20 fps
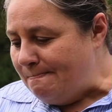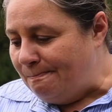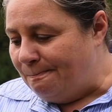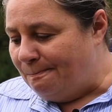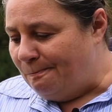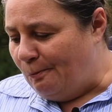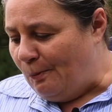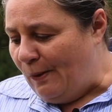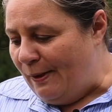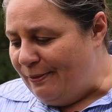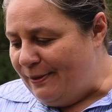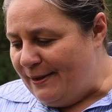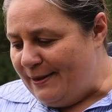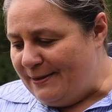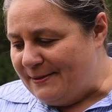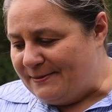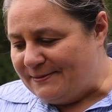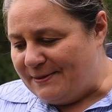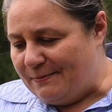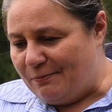One thing
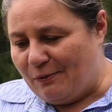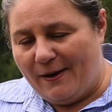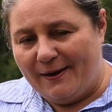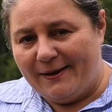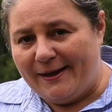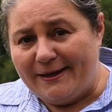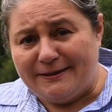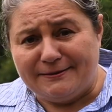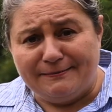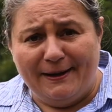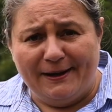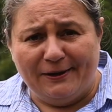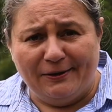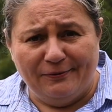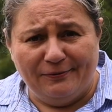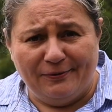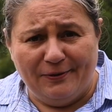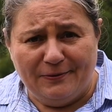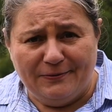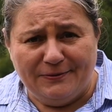is the broadcast
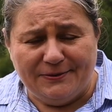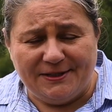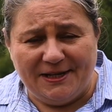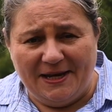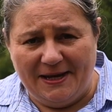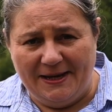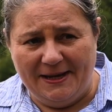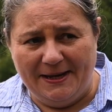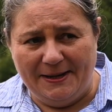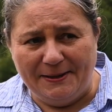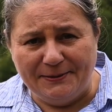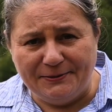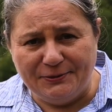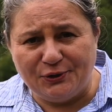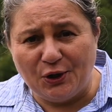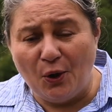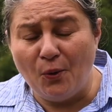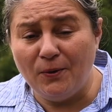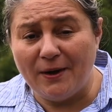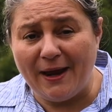microphones
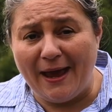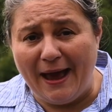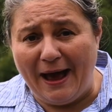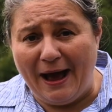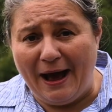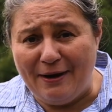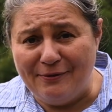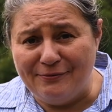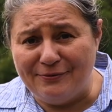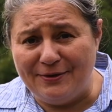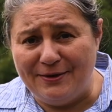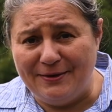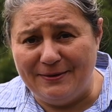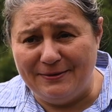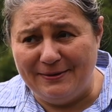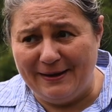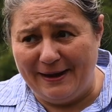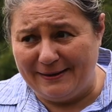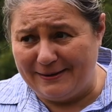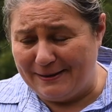don't have,
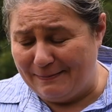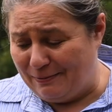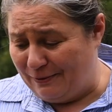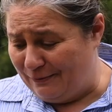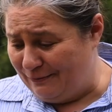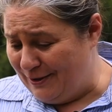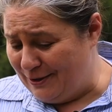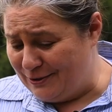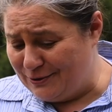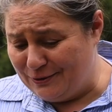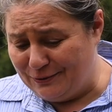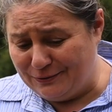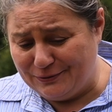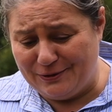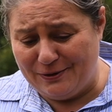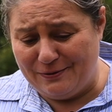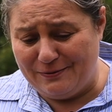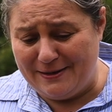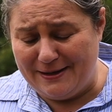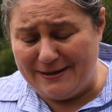like the professional
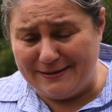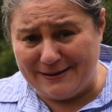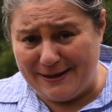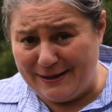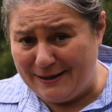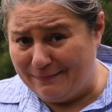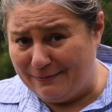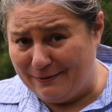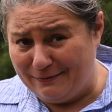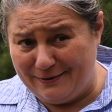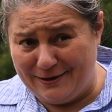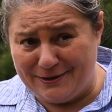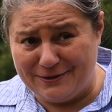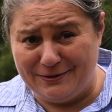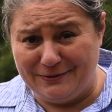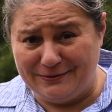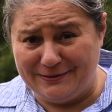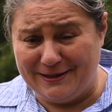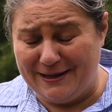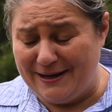Sonys and the
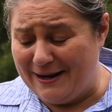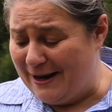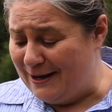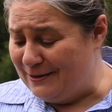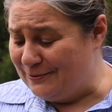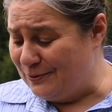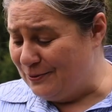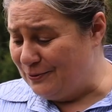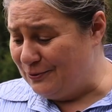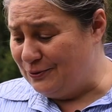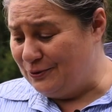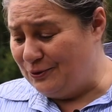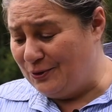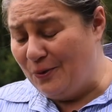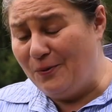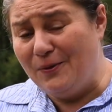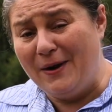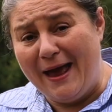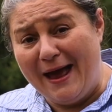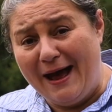professional Sennheisers
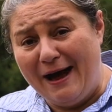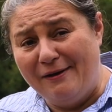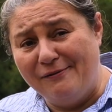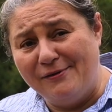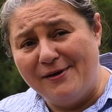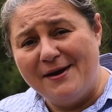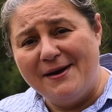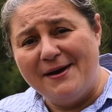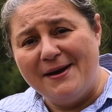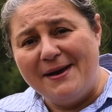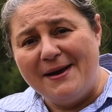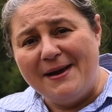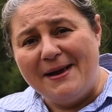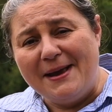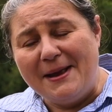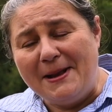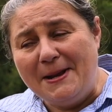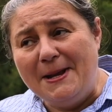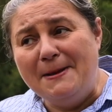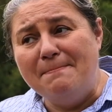don't have
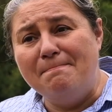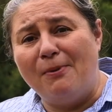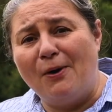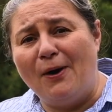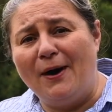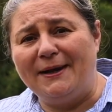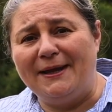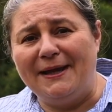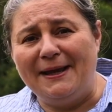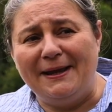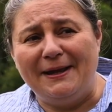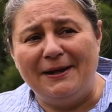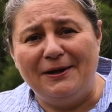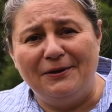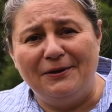in-body